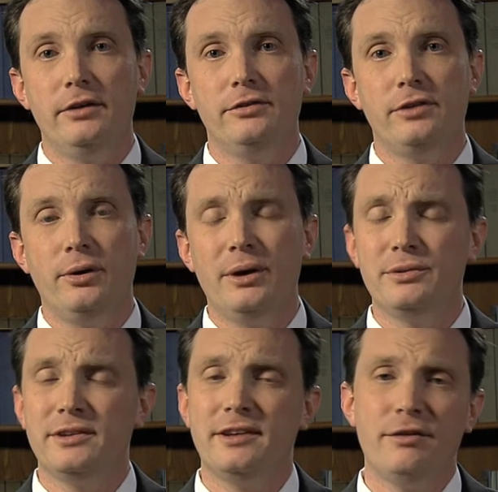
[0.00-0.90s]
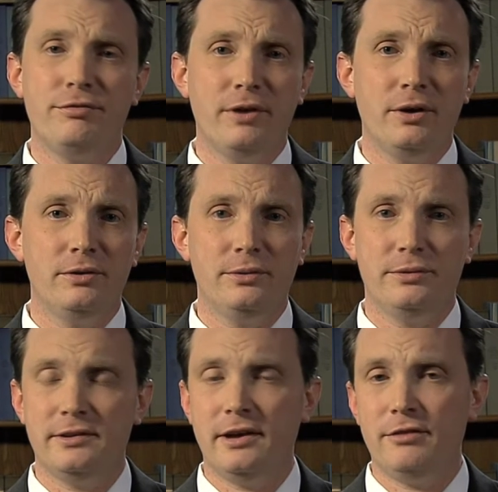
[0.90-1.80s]
So it was a tough vote. It
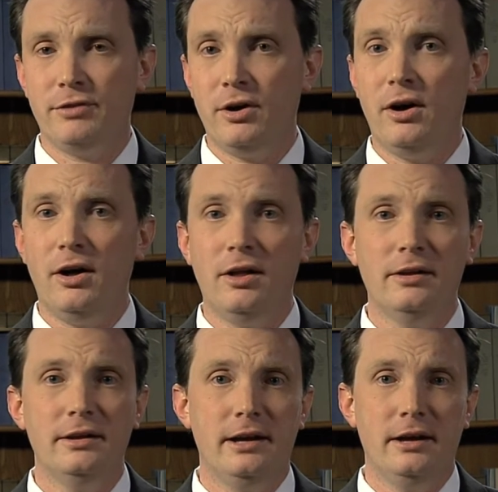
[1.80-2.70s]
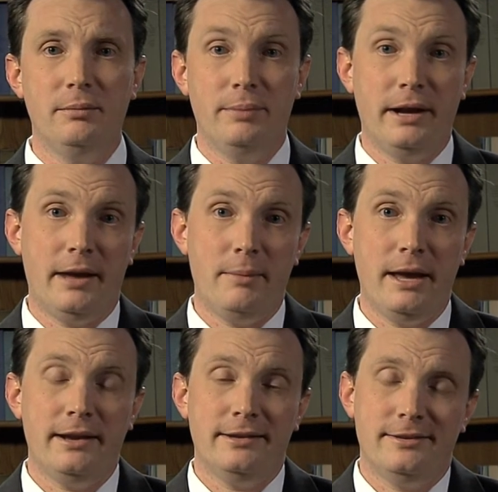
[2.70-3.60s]
was a tough call, but I
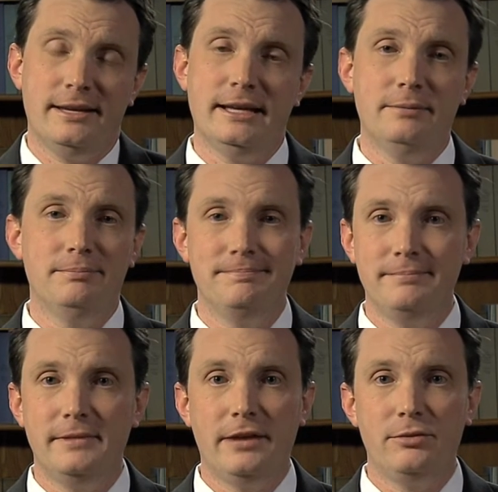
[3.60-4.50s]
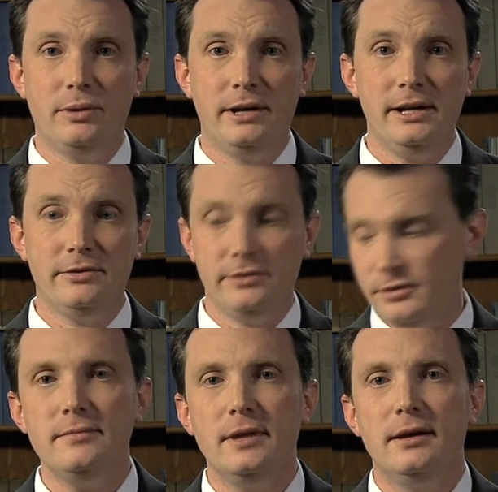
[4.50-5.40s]
made it, and that's what it
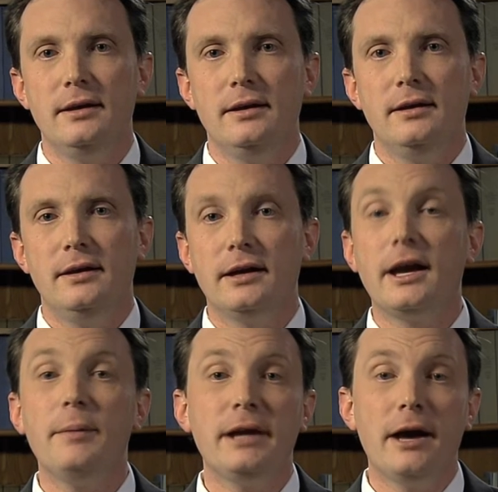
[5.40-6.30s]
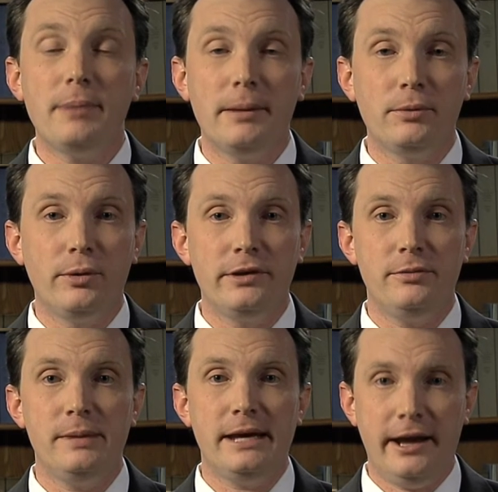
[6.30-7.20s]
is. Coming up, I'm going
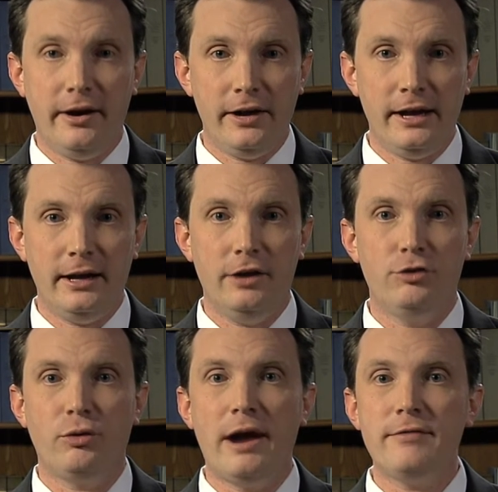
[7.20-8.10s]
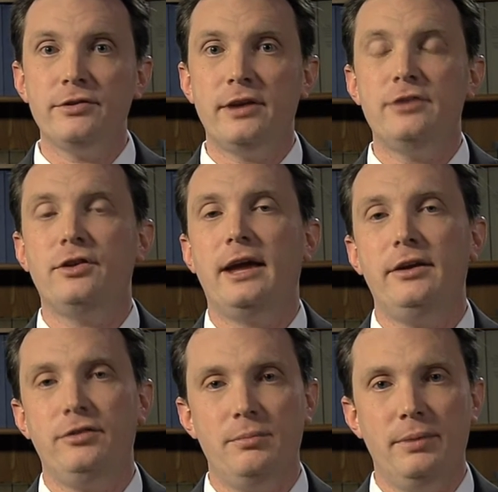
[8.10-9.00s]
to be carrying a driver's
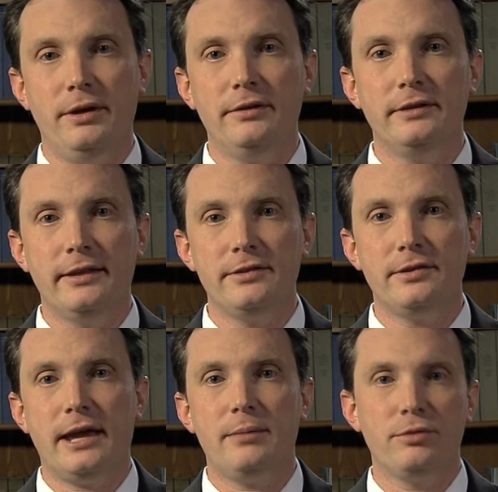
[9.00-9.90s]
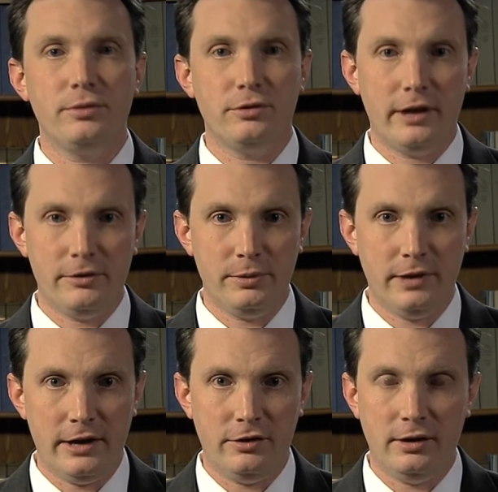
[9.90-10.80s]
education bill. Now, this came through the
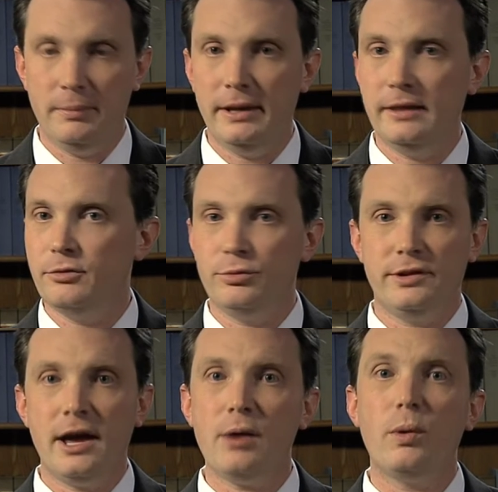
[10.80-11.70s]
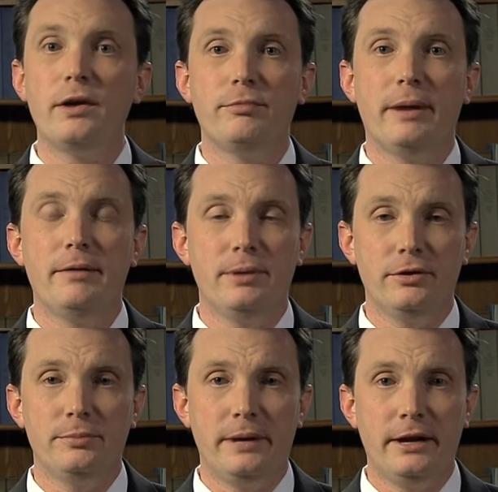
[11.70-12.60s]
Transportation Committee. This was not one of my
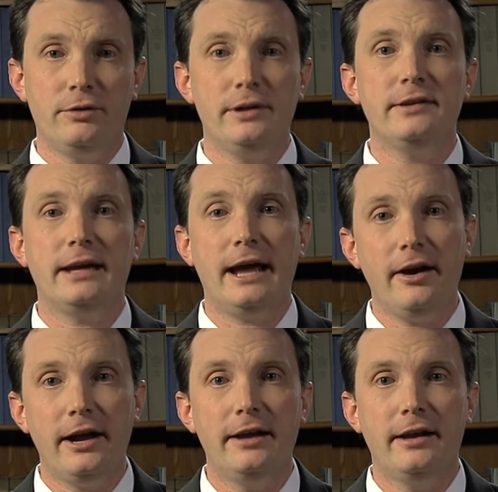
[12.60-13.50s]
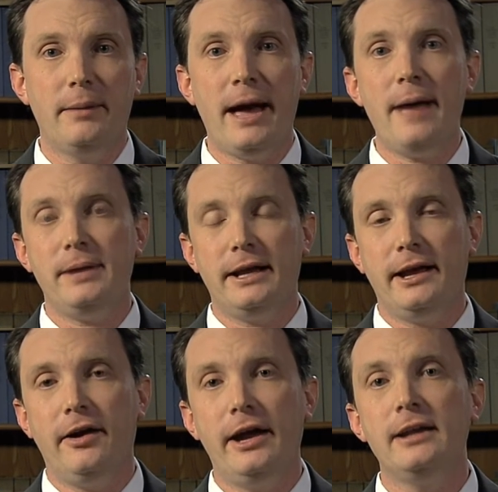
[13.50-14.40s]
bills, but I agreed to carry it, and I'm happy to
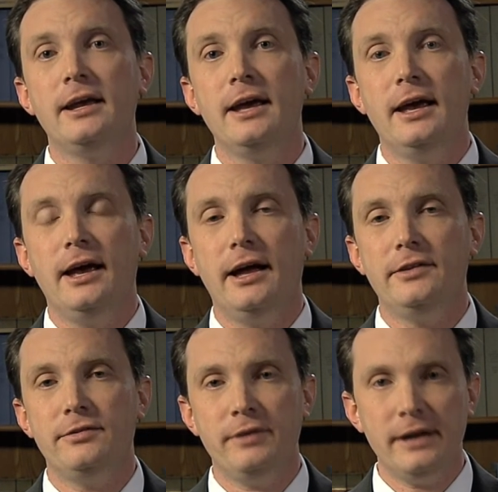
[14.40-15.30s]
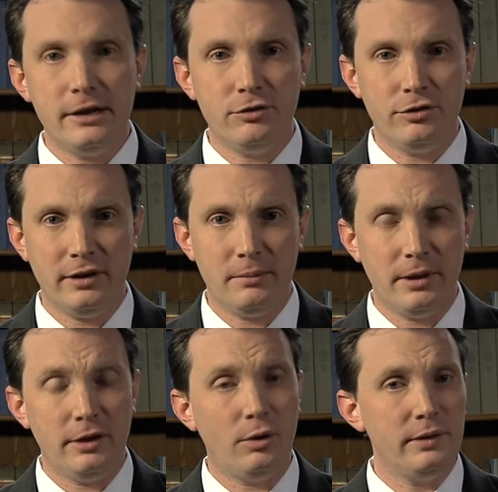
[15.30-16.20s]
carry it. It's a very interesting
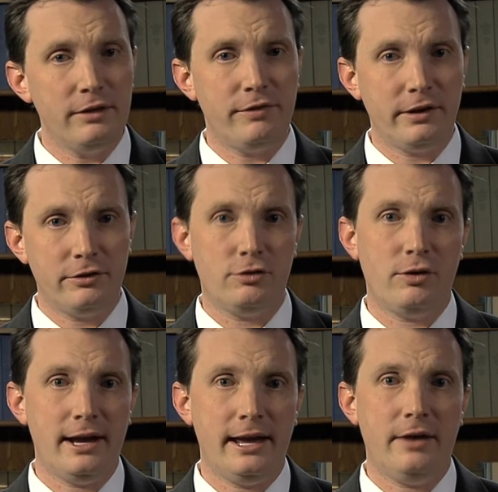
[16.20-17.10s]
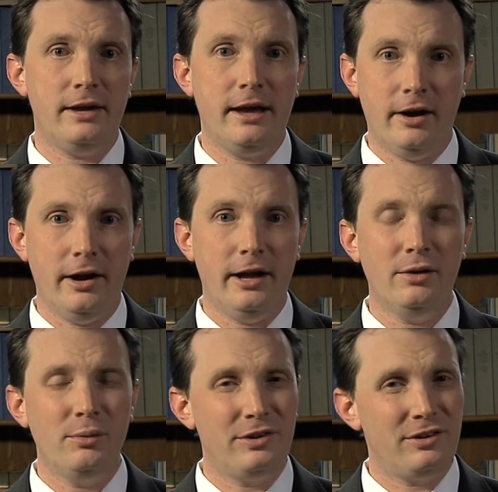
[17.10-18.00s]
bill. It only affects the Tri-County
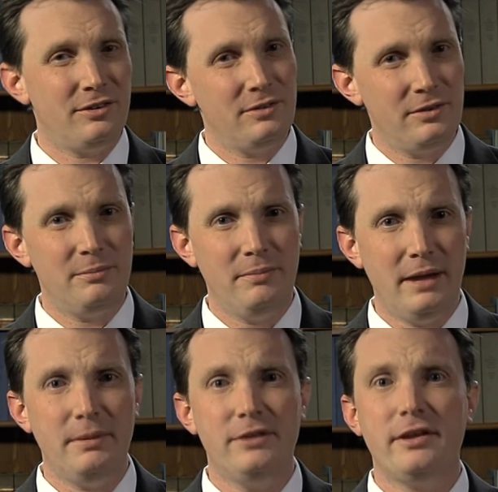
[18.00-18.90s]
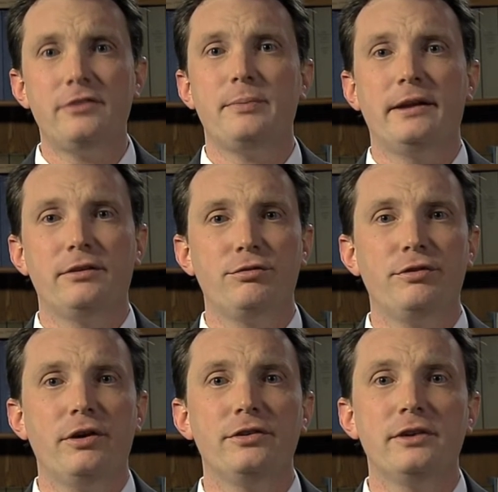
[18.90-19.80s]
area, which made me suspect at
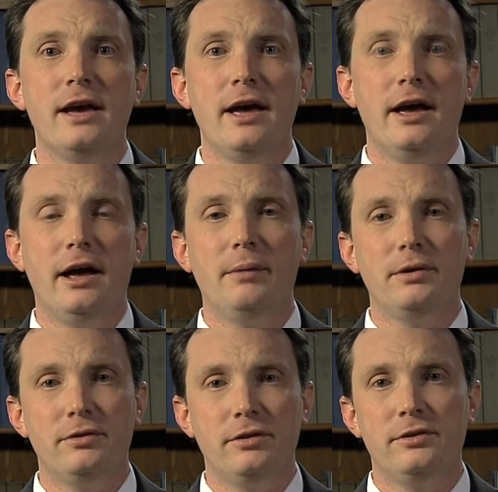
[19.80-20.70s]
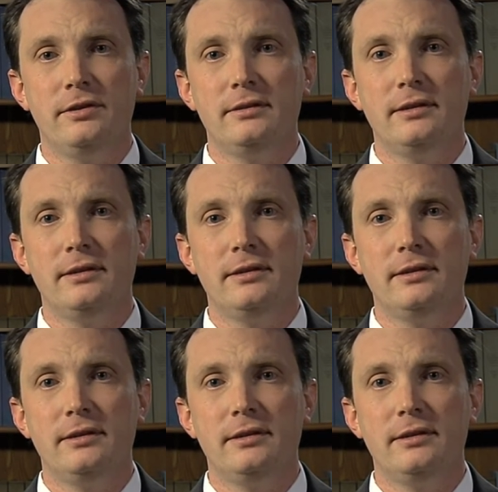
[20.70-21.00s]
first, but it turns